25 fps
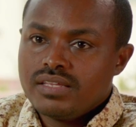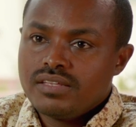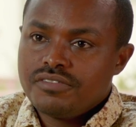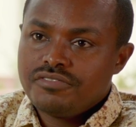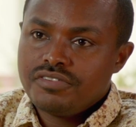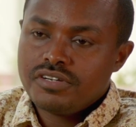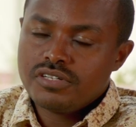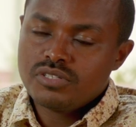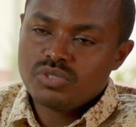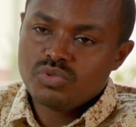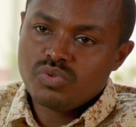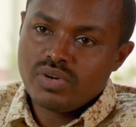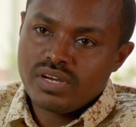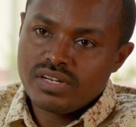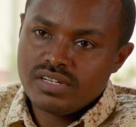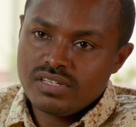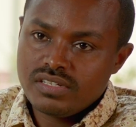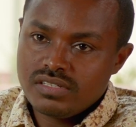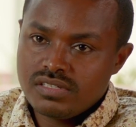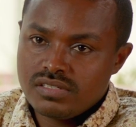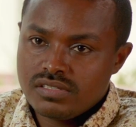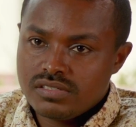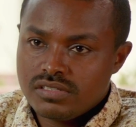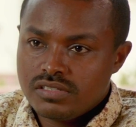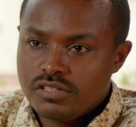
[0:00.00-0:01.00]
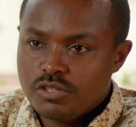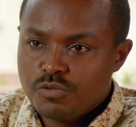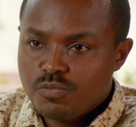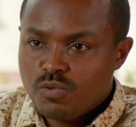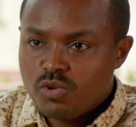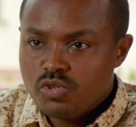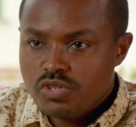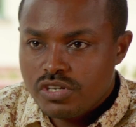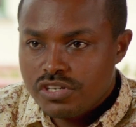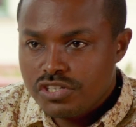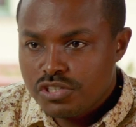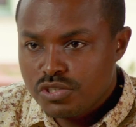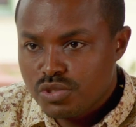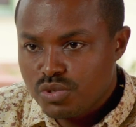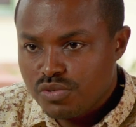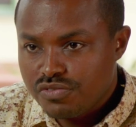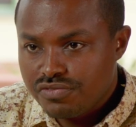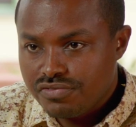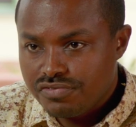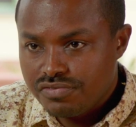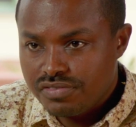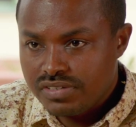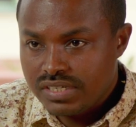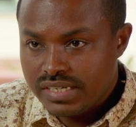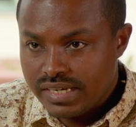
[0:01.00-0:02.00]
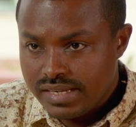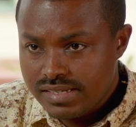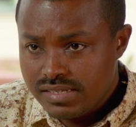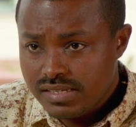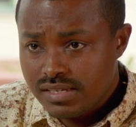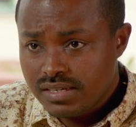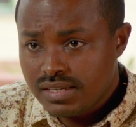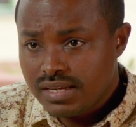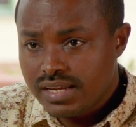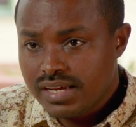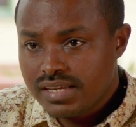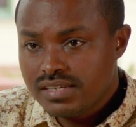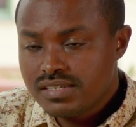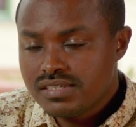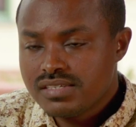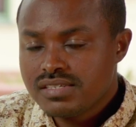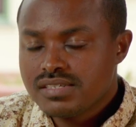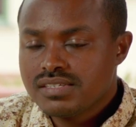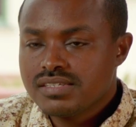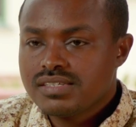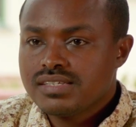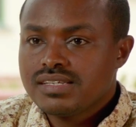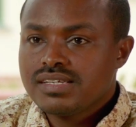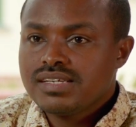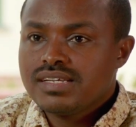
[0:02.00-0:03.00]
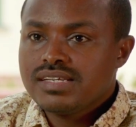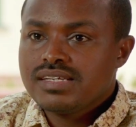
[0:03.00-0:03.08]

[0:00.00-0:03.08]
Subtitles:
First one is dispossession of grazing lands.